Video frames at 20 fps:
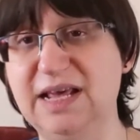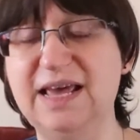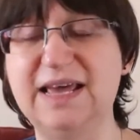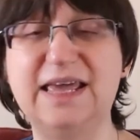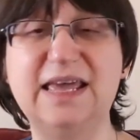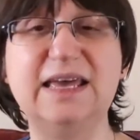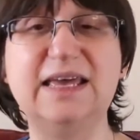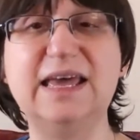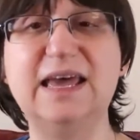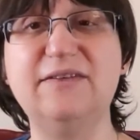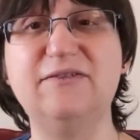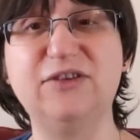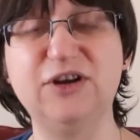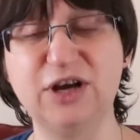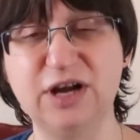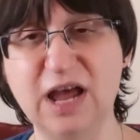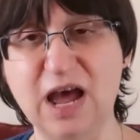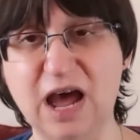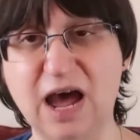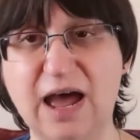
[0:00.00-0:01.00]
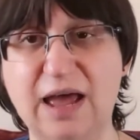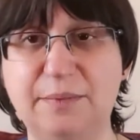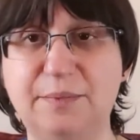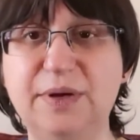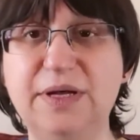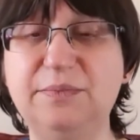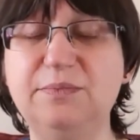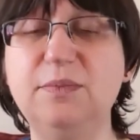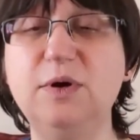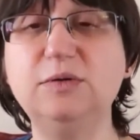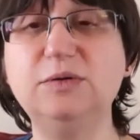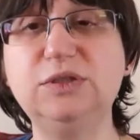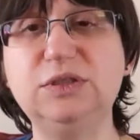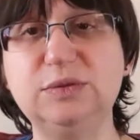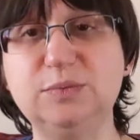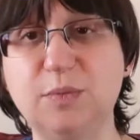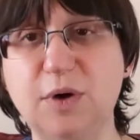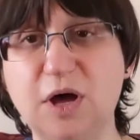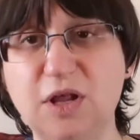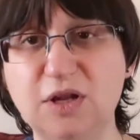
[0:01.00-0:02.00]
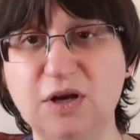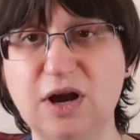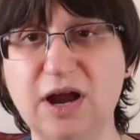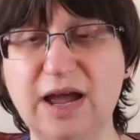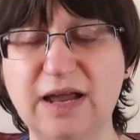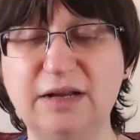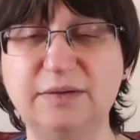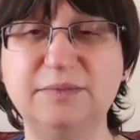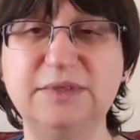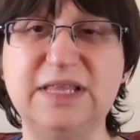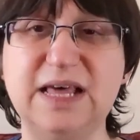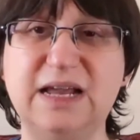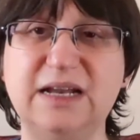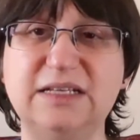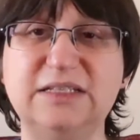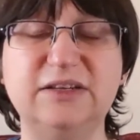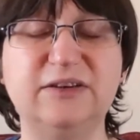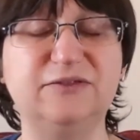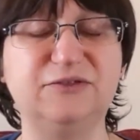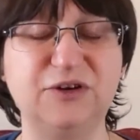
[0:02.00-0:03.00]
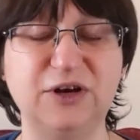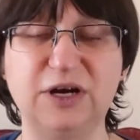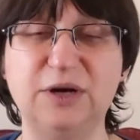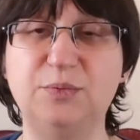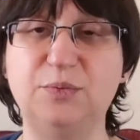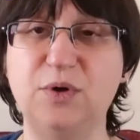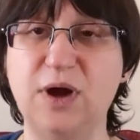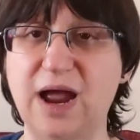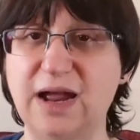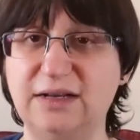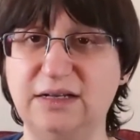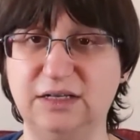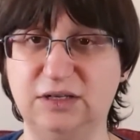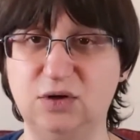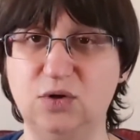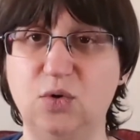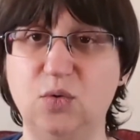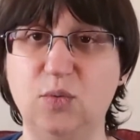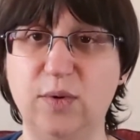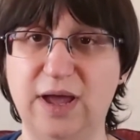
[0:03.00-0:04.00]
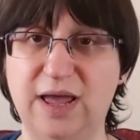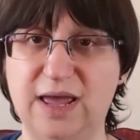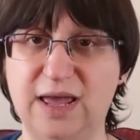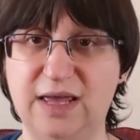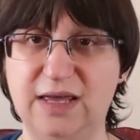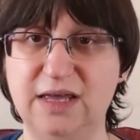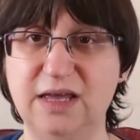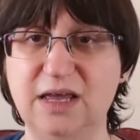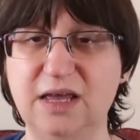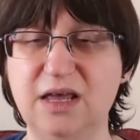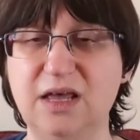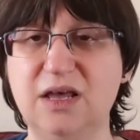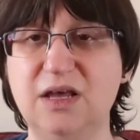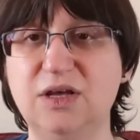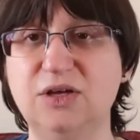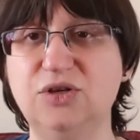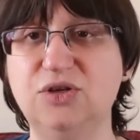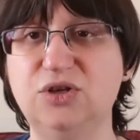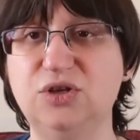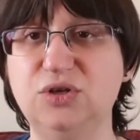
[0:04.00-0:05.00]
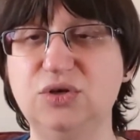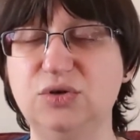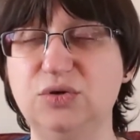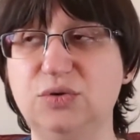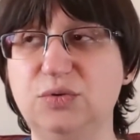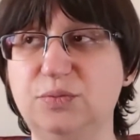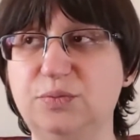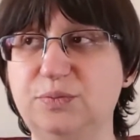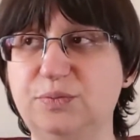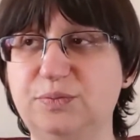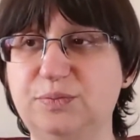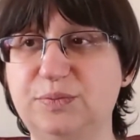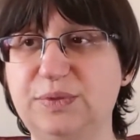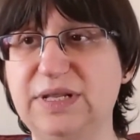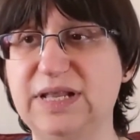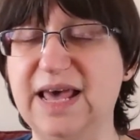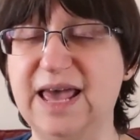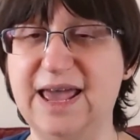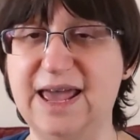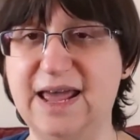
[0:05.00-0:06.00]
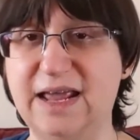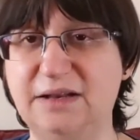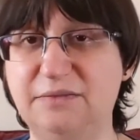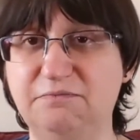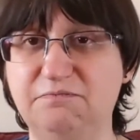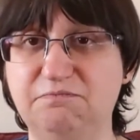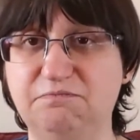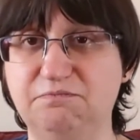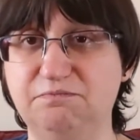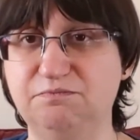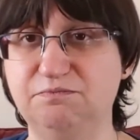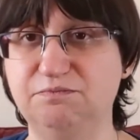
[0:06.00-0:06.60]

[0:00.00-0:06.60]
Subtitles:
It can get very high, but most smaller items, that is a very practical way to plan